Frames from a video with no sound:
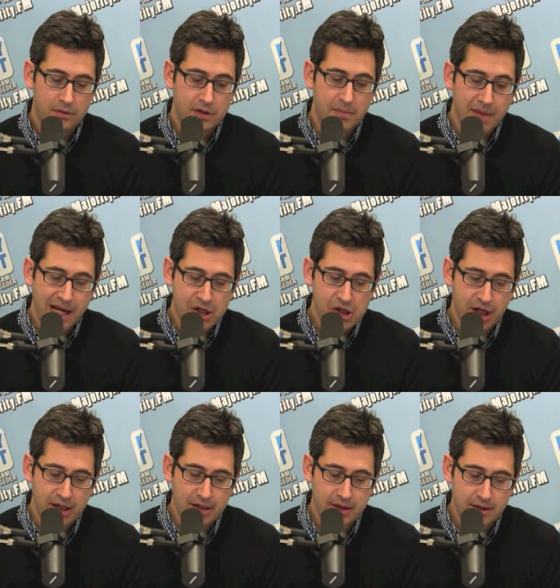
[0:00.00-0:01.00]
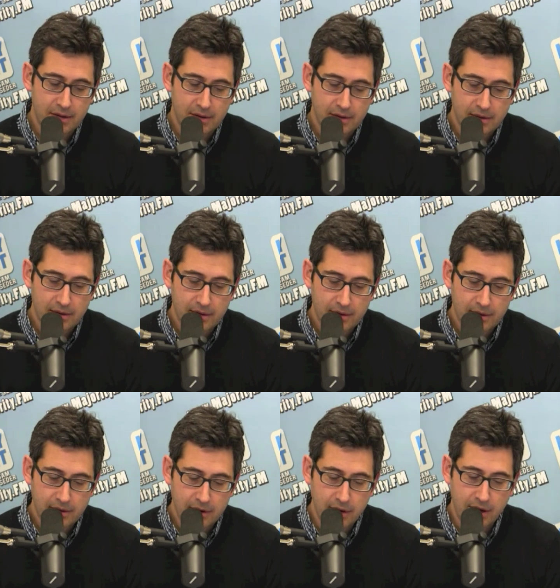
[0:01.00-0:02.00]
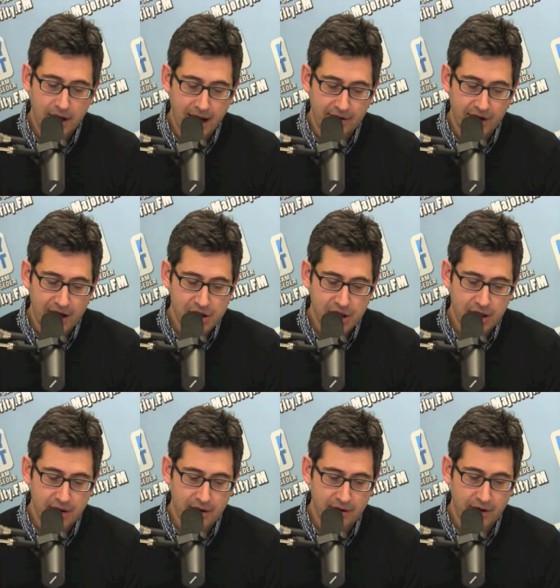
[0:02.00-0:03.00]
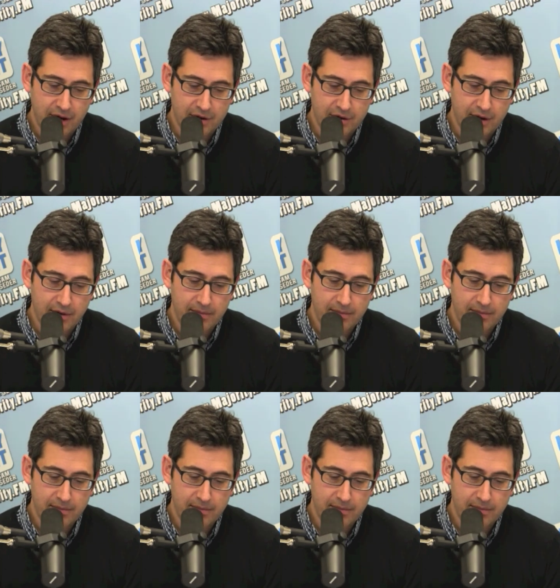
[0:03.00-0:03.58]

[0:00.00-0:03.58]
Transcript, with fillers: diminishing unionization in this country